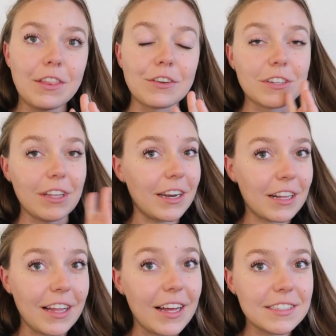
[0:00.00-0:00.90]
There's a lot of
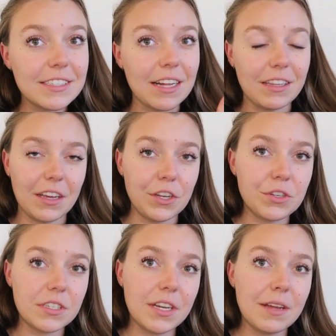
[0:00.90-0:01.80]
classes that look
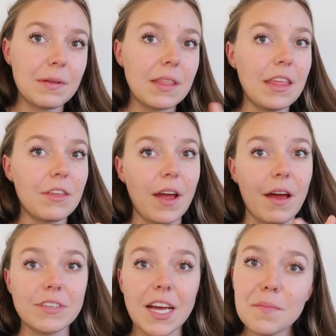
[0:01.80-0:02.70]
interesting, but they either
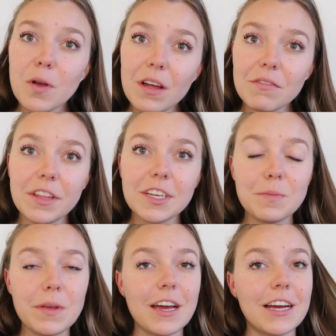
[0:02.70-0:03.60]
have time conflicts
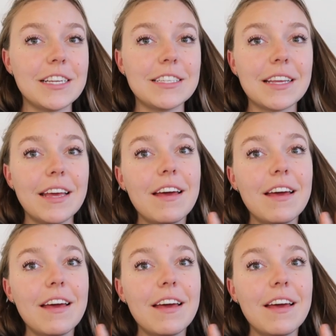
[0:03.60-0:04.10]
because